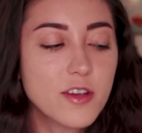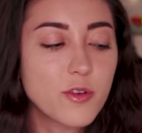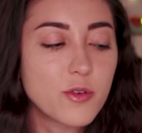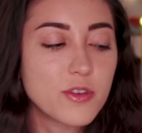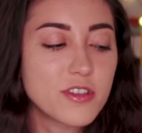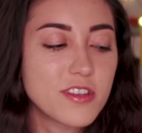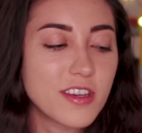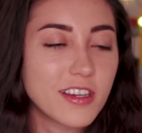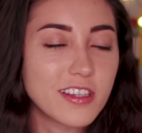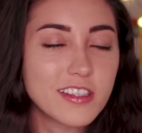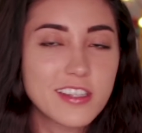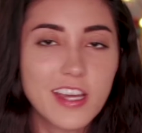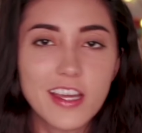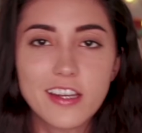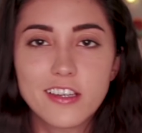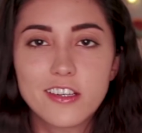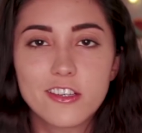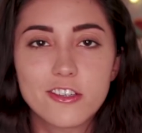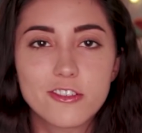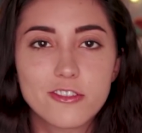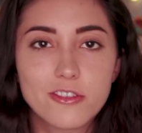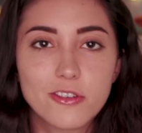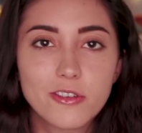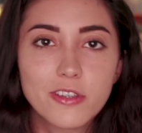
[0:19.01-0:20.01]
I was like 10
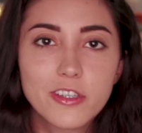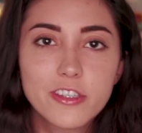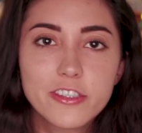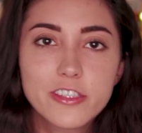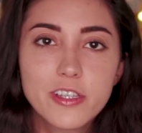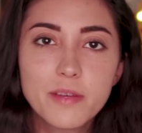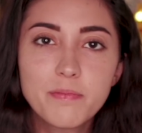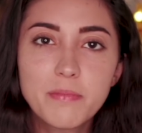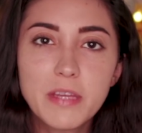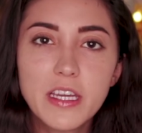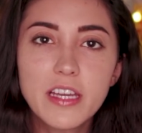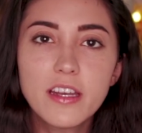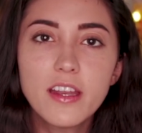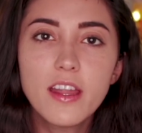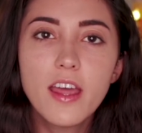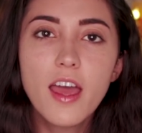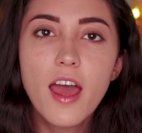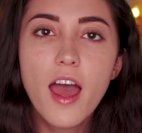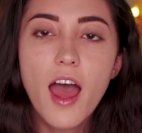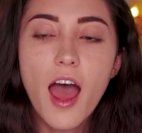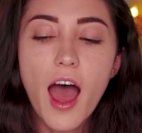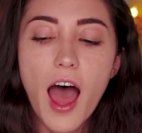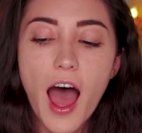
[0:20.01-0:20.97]
years old or something,